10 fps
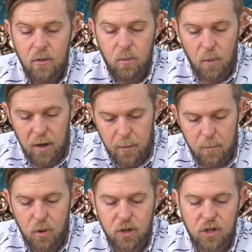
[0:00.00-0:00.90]
We want to
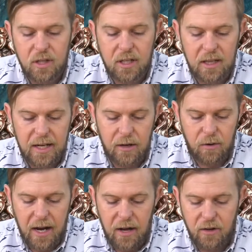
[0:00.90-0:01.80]
push the clay
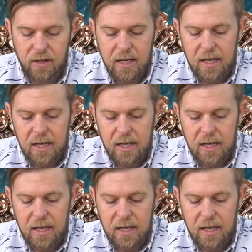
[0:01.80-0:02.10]
around.